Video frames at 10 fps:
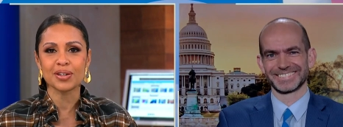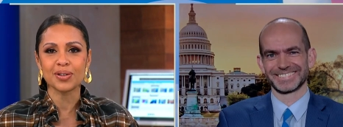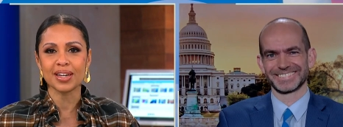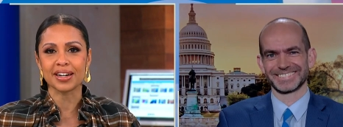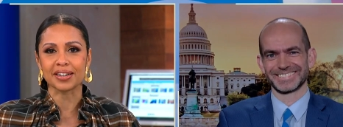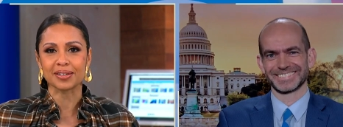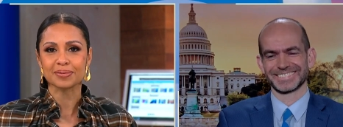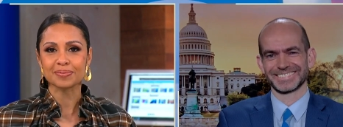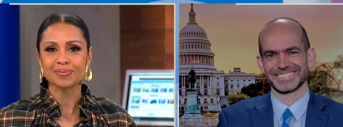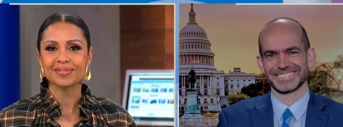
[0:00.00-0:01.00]
Speaker 1: New Year.
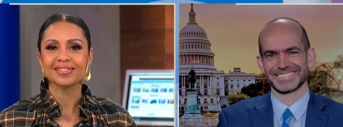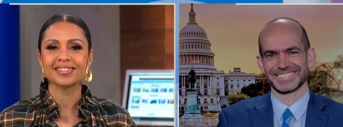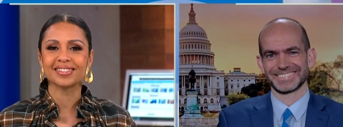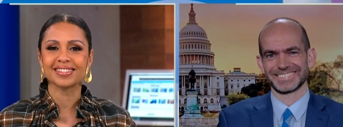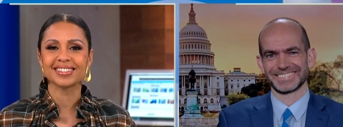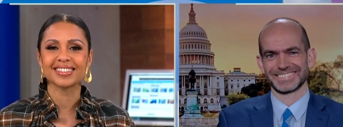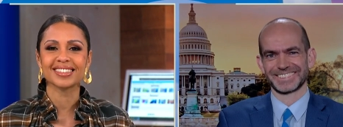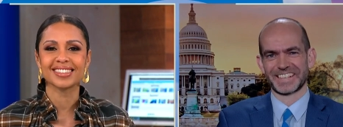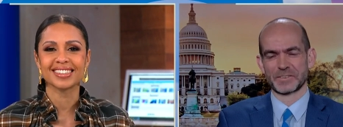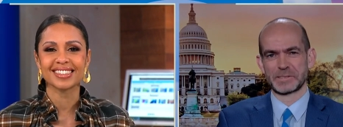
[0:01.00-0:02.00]

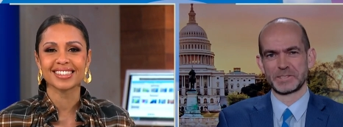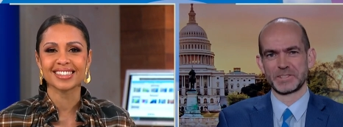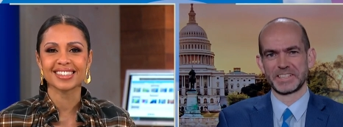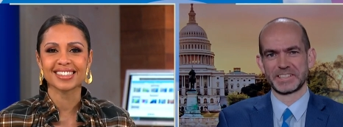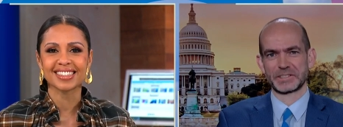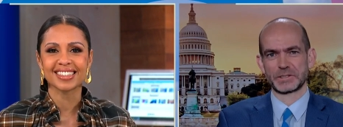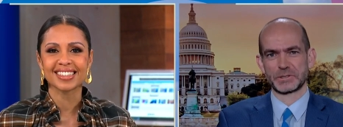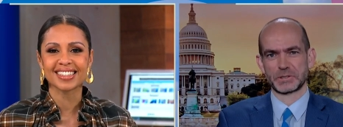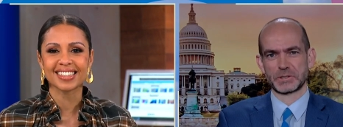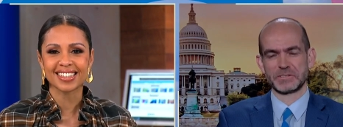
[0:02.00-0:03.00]
Speaker 2: Happy New Year. Good
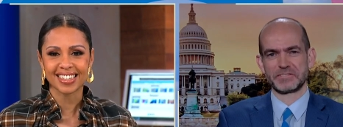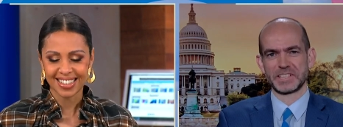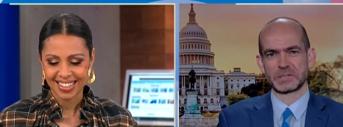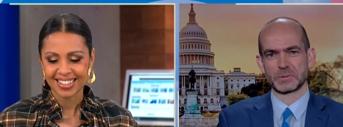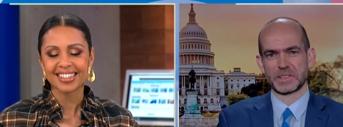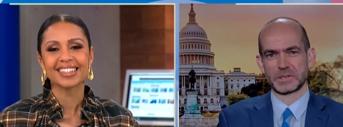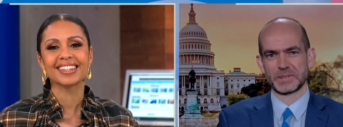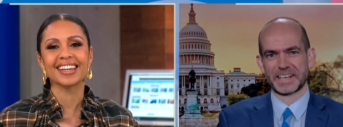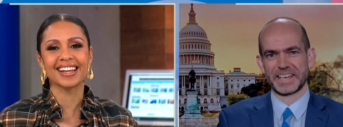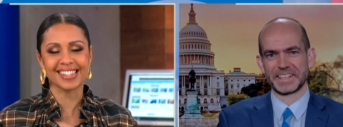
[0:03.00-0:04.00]
to convene with you
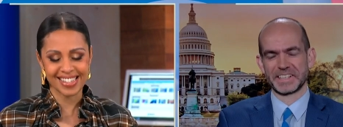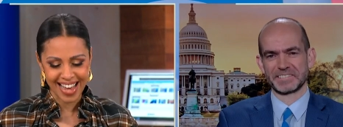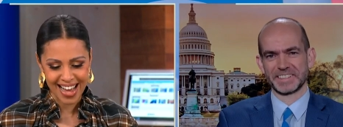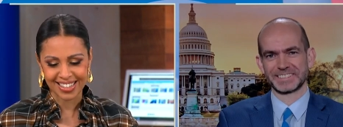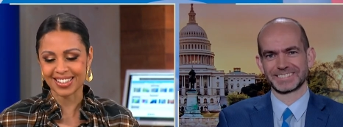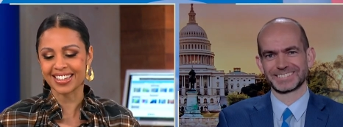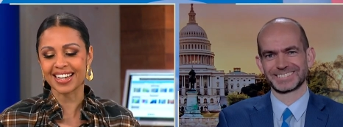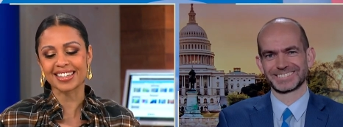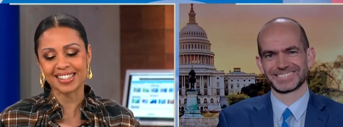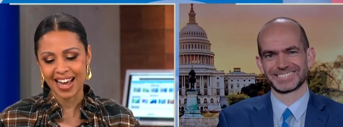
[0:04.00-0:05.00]
again.
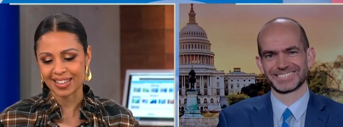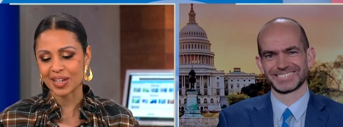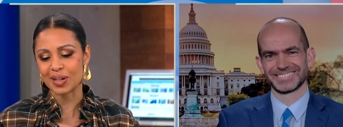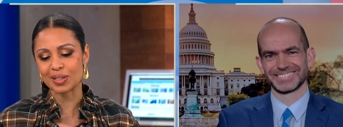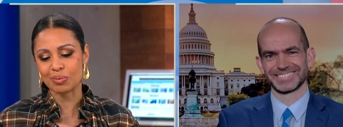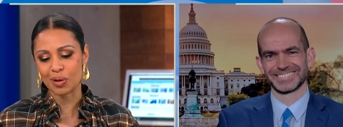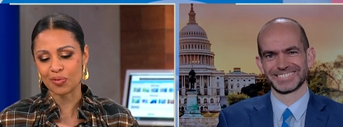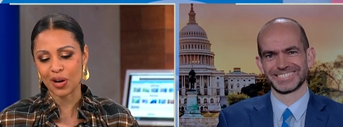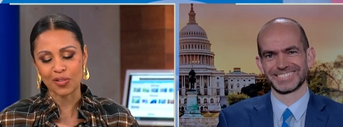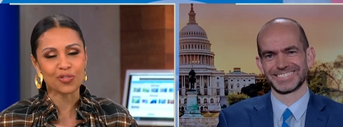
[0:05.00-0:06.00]
Exactly,
Speaker 1: exactly. As
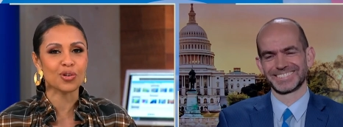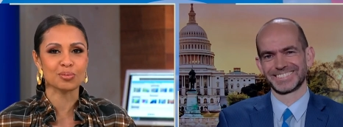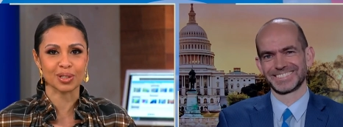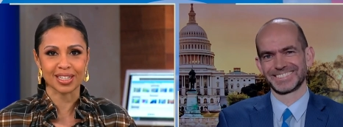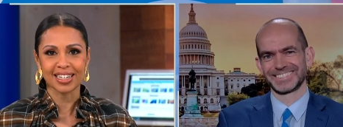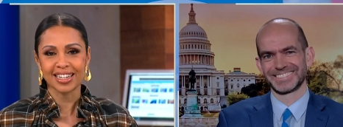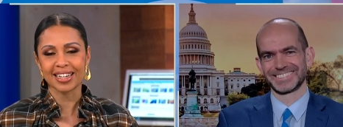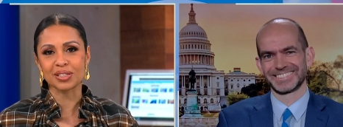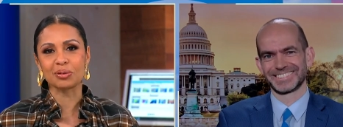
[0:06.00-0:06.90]
we're very formal in